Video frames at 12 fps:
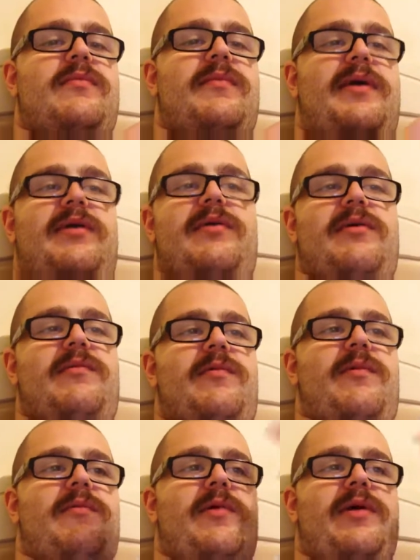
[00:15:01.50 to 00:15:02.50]
where you're
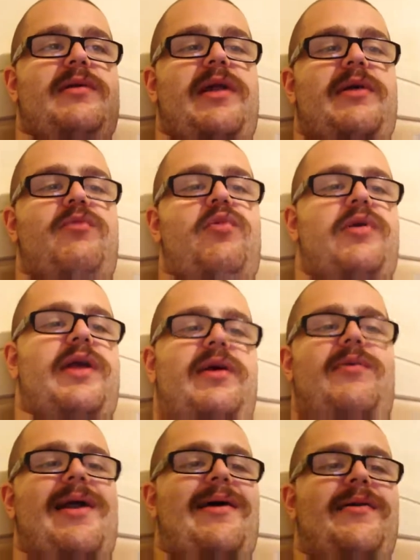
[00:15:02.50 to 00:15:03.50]
where you're like walking
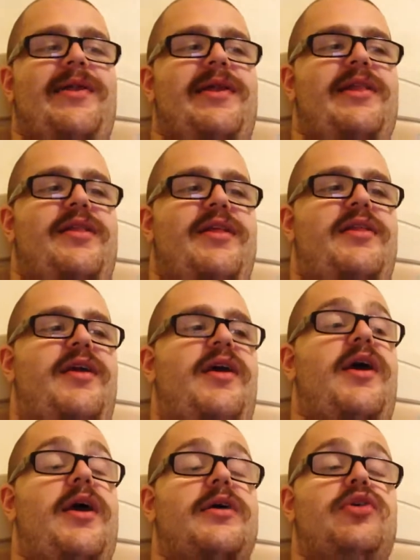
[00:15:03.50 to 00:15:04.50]
around and it says,
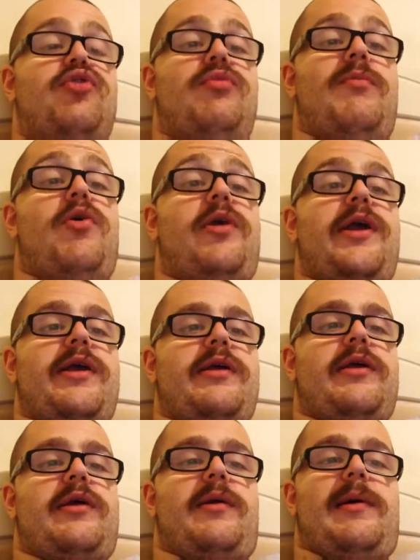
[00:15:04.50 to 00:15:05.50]
"Good
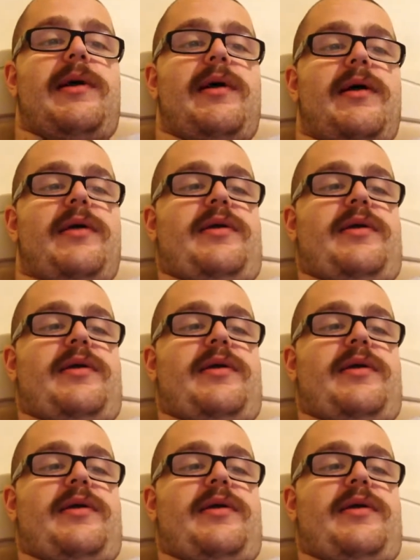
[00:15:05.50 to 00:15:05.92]
morning, uh,